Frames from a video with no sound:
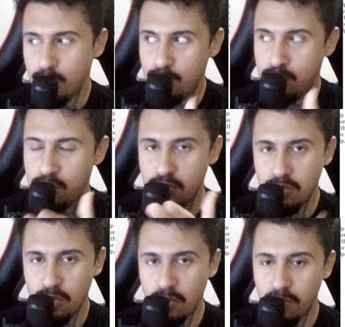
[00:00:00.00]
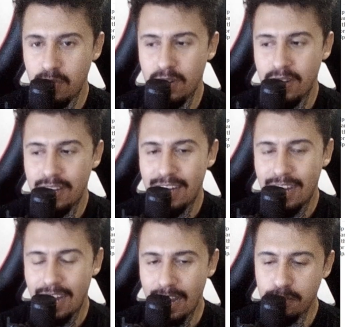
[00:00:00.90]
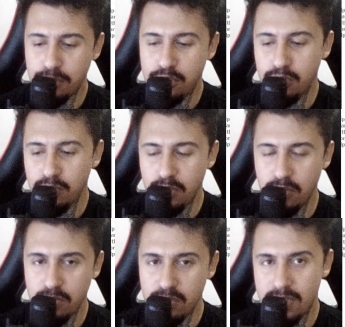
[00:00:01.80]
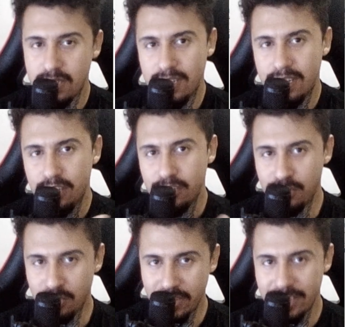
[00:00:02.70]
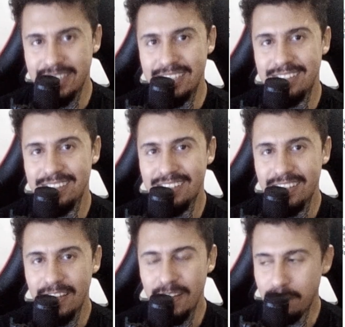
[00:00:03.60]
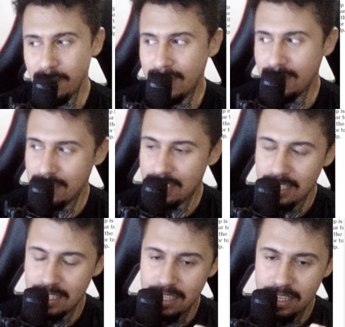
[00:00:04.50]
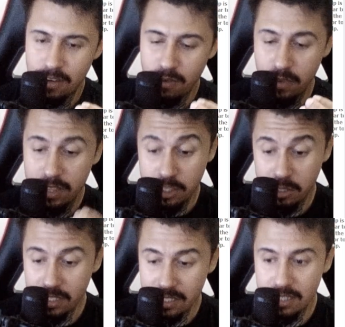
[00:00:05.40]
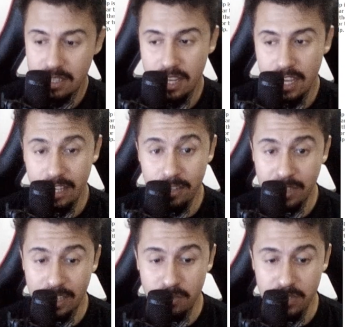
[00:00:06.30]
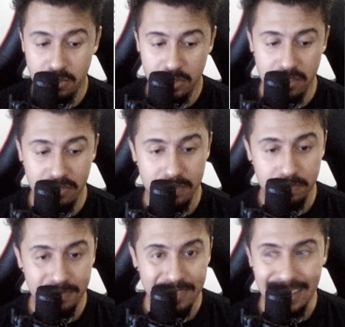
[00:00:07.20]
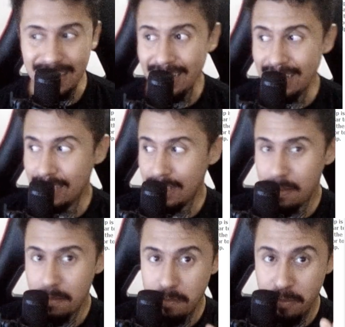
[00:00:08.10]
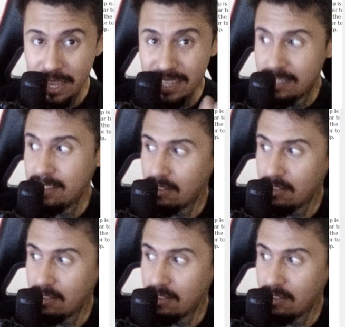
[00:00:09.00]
to know how to use joins, because with joins you can retrieve based,